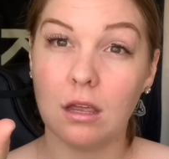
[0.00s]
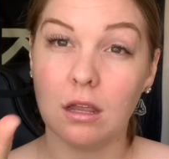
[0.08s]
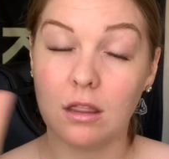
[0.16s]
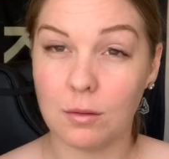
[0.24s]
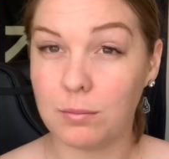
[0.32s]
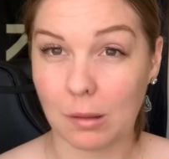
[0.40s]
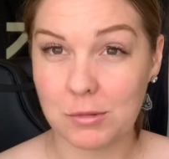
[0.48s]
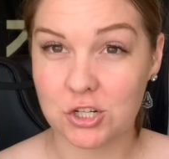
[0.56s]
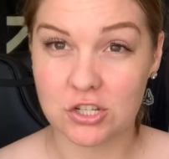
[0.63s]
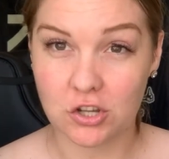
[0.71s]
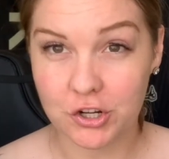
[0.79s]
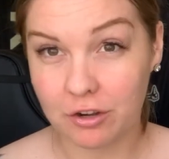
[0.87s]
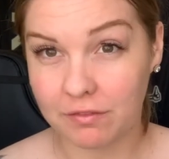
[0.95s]
the blemishes
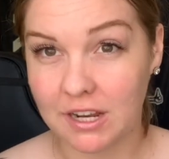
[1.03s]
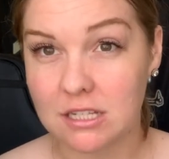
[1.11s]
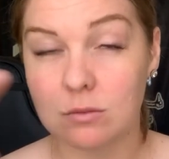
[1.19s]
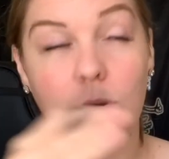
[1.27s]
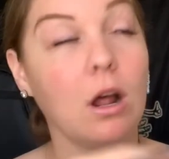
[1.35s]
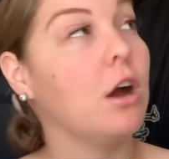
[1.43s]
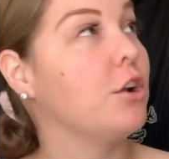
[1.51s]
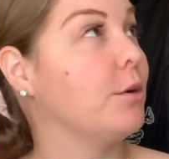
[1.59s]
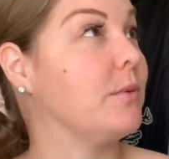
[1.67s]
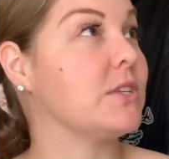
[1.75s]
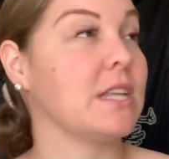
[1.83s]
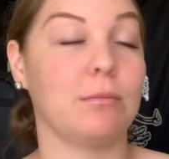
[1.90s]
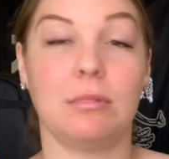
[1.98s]
on your face.
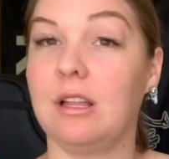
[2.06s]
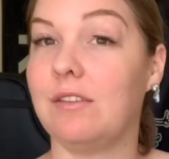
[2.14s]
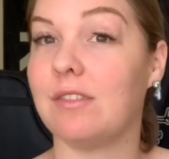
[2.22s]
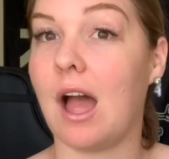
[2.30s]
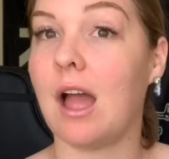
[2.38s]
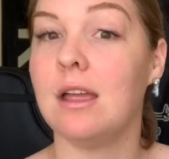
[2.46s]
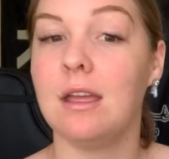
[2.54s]
100% believe that.